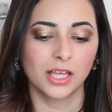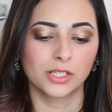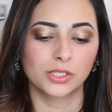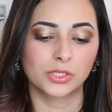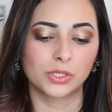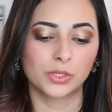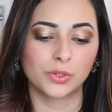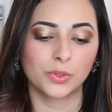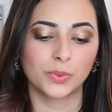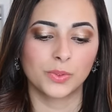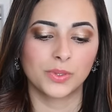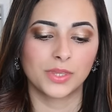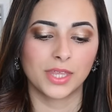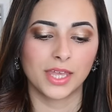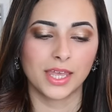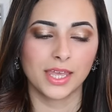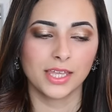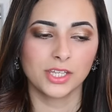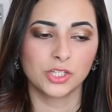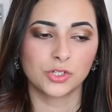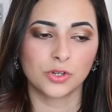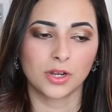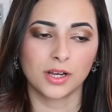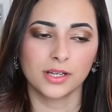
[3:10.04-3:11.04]
So
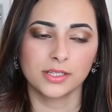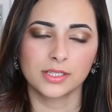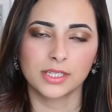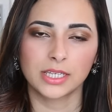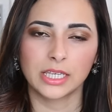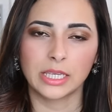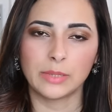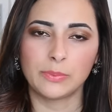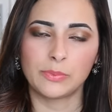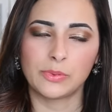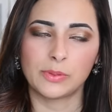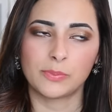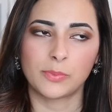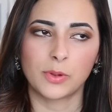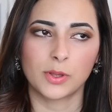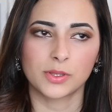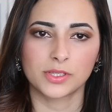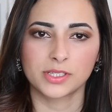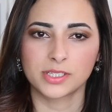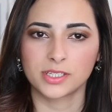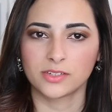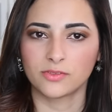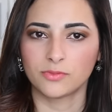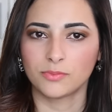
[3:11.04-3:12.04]
they tried to keep a
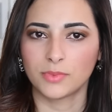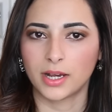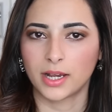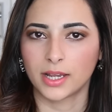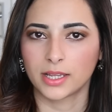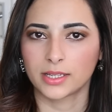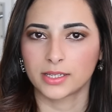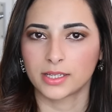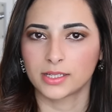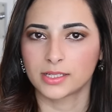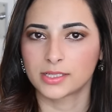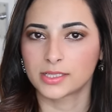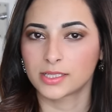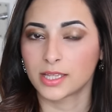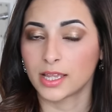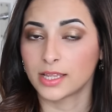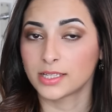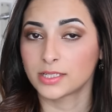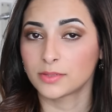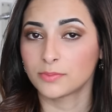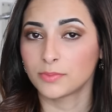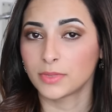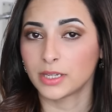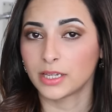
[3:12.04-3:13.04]
positive mind and
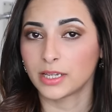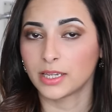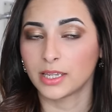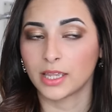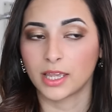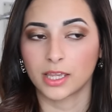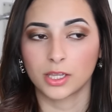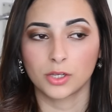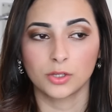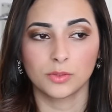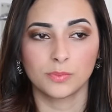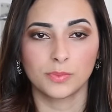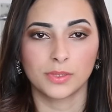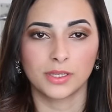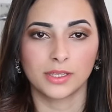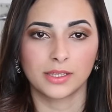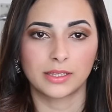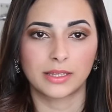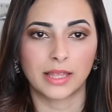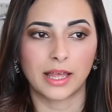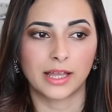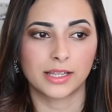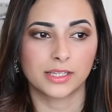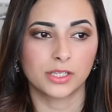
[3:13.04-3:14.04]
say to me, it could be
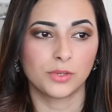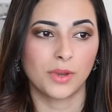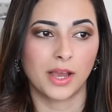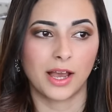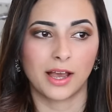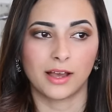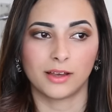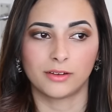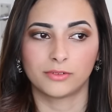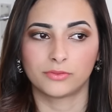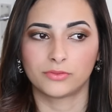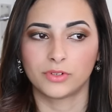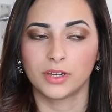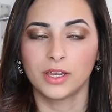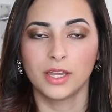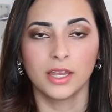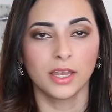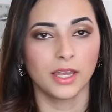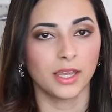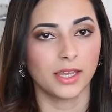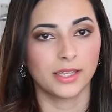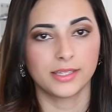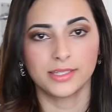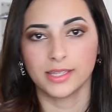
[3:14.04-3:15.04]
that you have
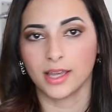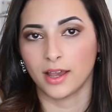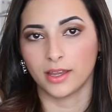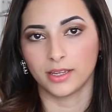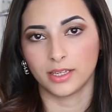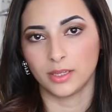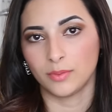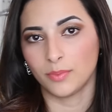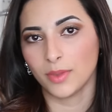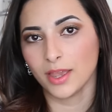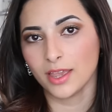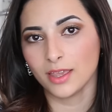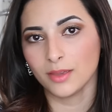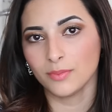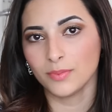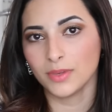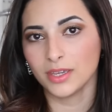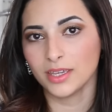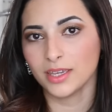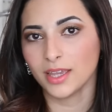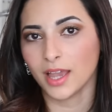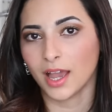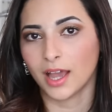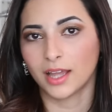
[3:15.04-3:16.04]
a tiny
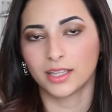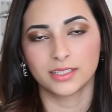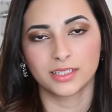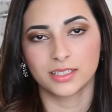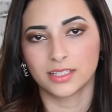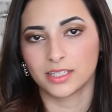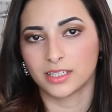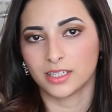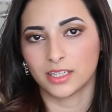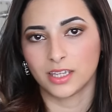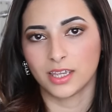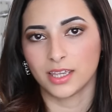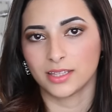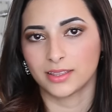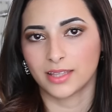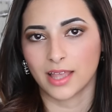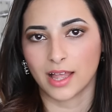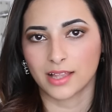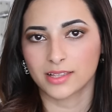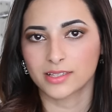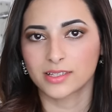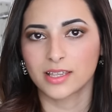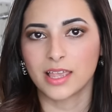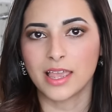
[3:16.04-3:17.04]
baby and
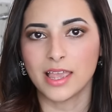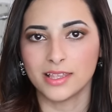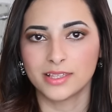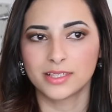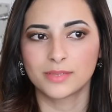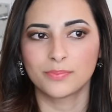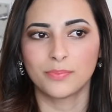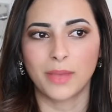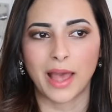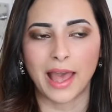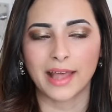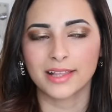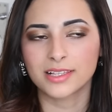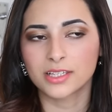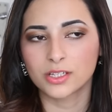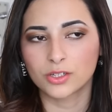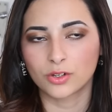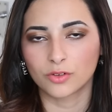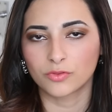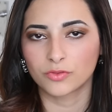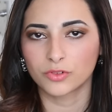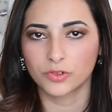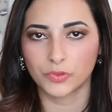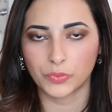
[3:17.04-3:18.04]
that's his
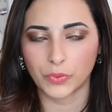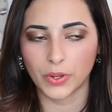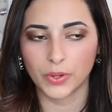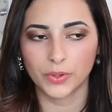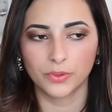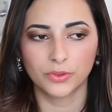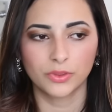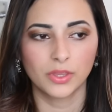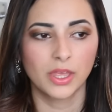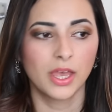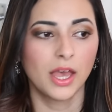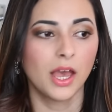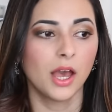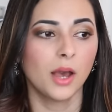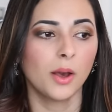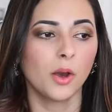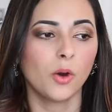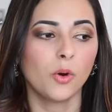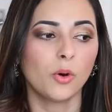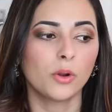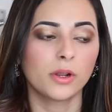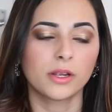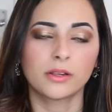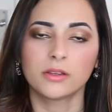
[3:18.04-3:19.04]
pattern of growth,
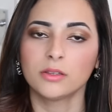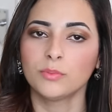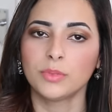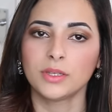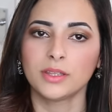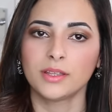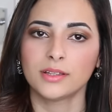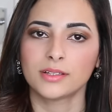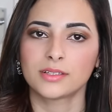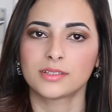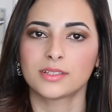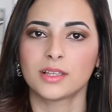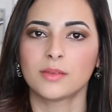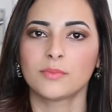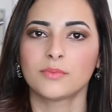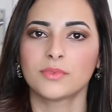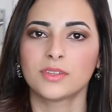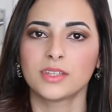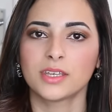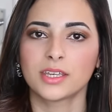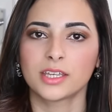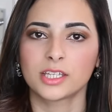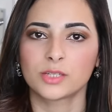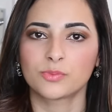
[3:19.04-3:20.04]
or it could be that
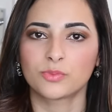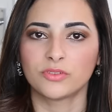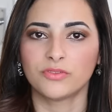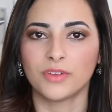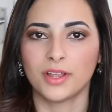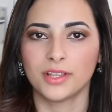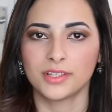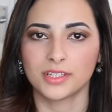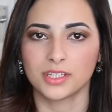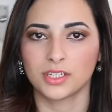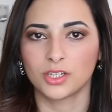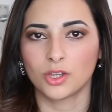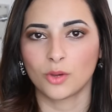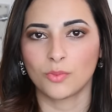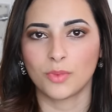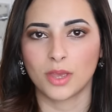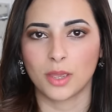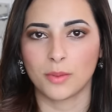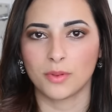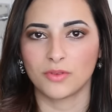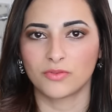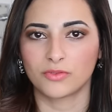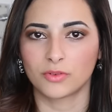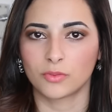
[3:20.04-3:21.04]
something is preventing your
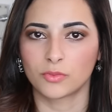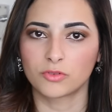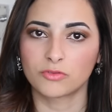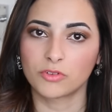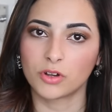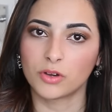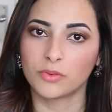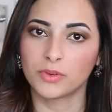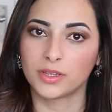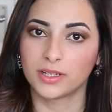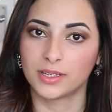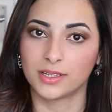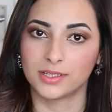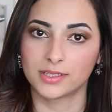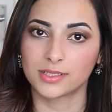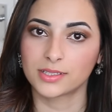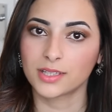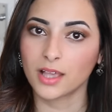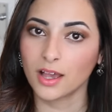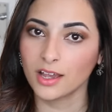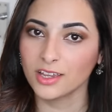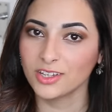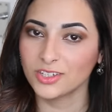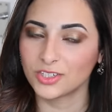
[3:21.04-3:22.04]
baby from growing
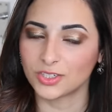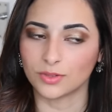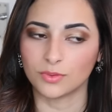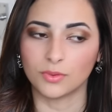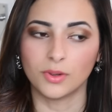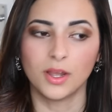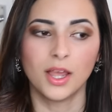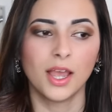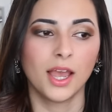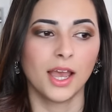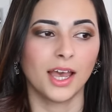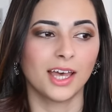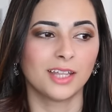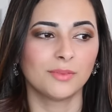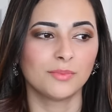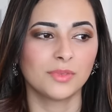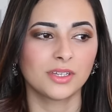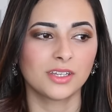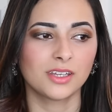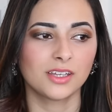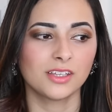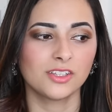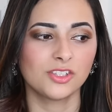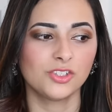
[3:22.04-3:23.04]
inside you, and
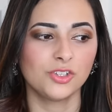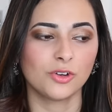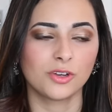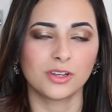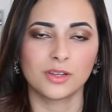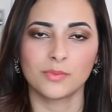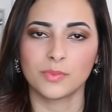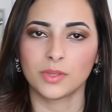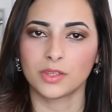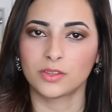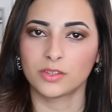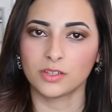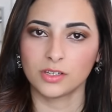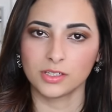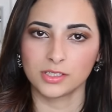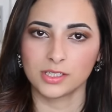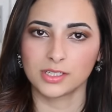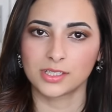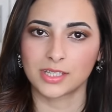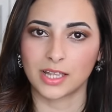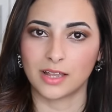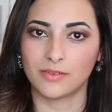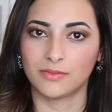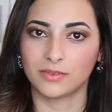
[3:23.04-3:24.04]
because you're going to be
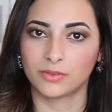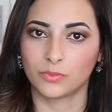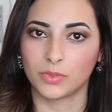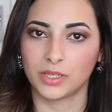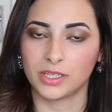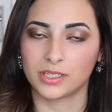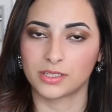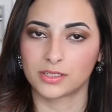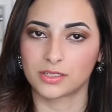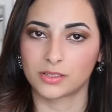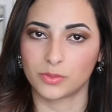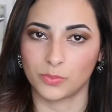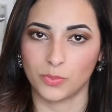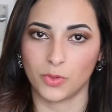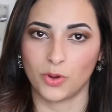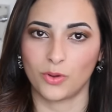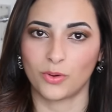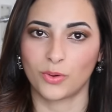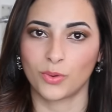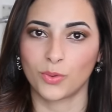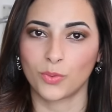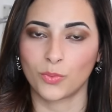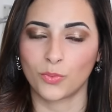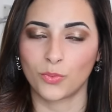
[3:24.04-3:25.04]
37 weeks
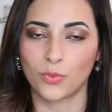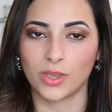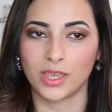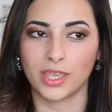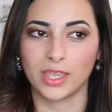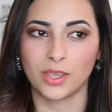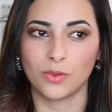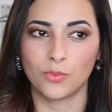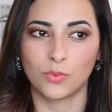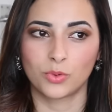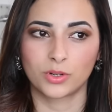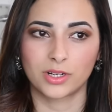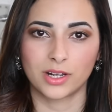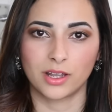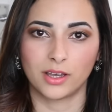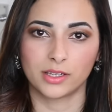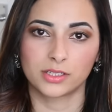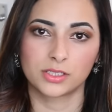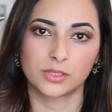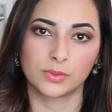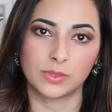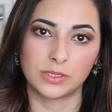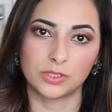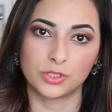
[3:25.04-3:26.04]
tomorrow, we would
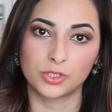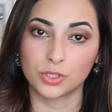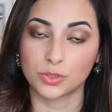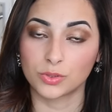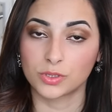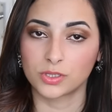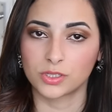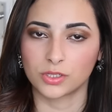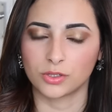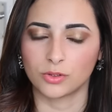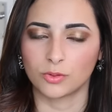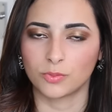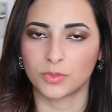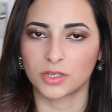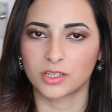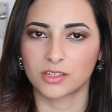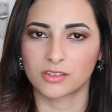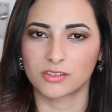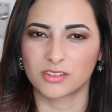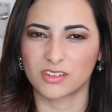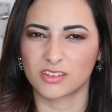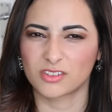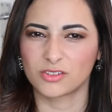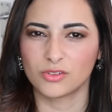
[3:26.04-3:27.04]
like to induce you
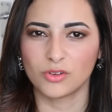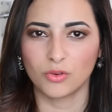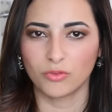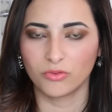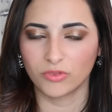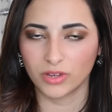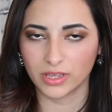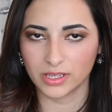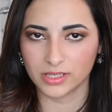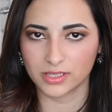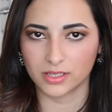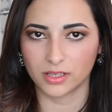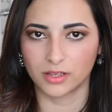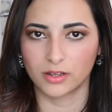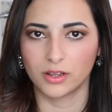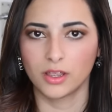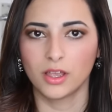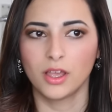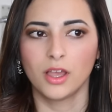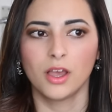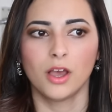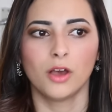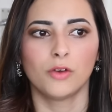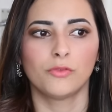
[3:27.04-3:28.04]
because there's no reason
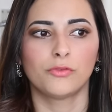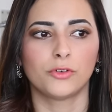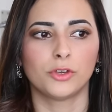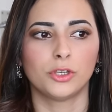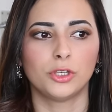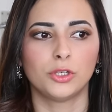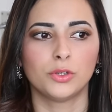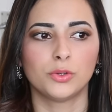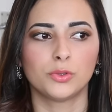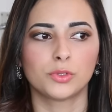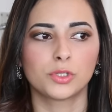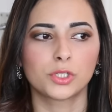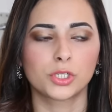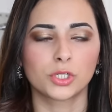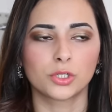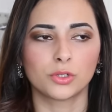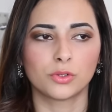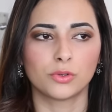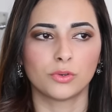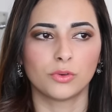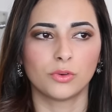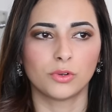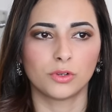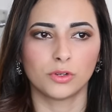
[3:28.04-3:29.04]
for you
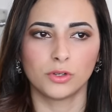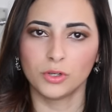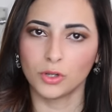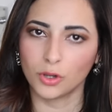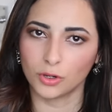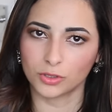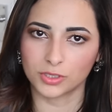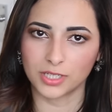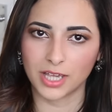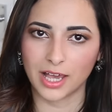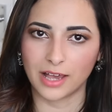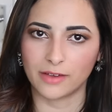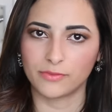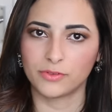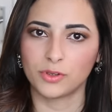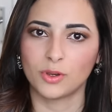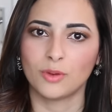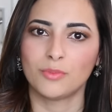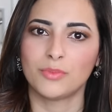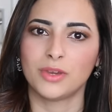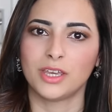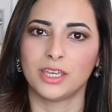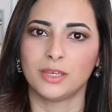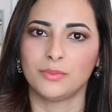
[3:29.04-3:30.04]
to not have
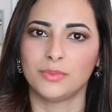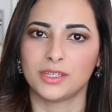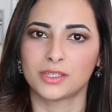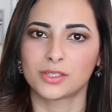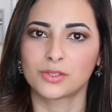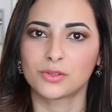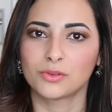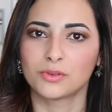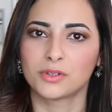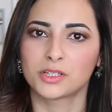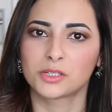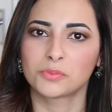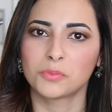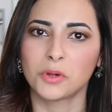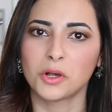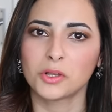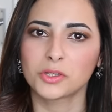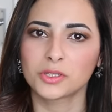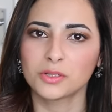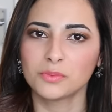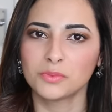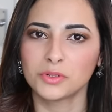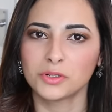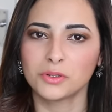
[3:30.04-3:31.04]
your baby as soon as
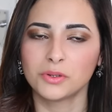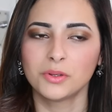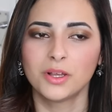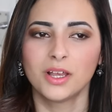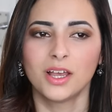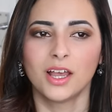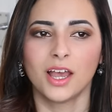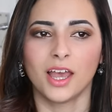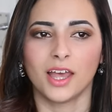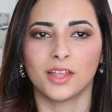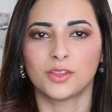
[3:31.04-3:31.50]
possible.